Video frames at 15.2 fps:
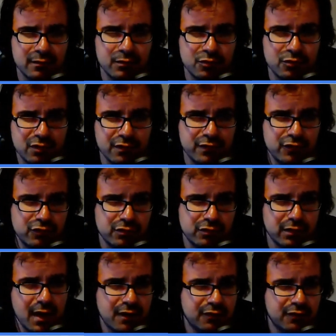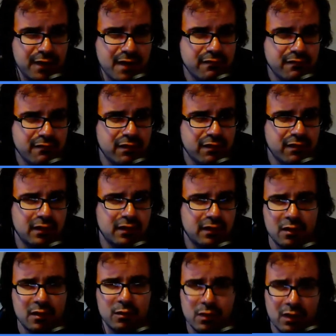which are official guides for everything.
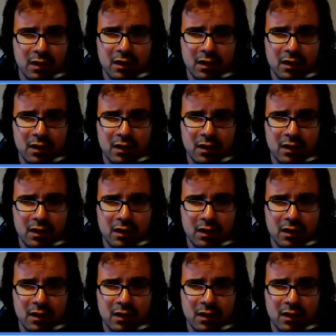So,